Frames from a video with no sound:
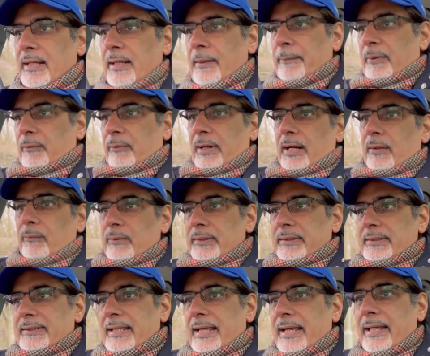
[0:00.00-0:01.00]
But what I
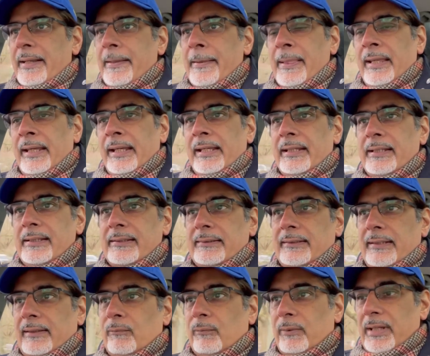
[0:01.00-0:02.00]
will say is
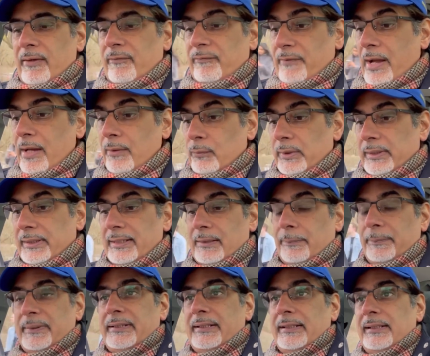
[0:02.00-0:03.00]
that what I found with this
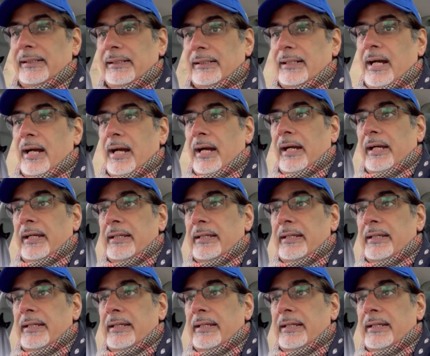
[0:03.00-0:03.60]
particular car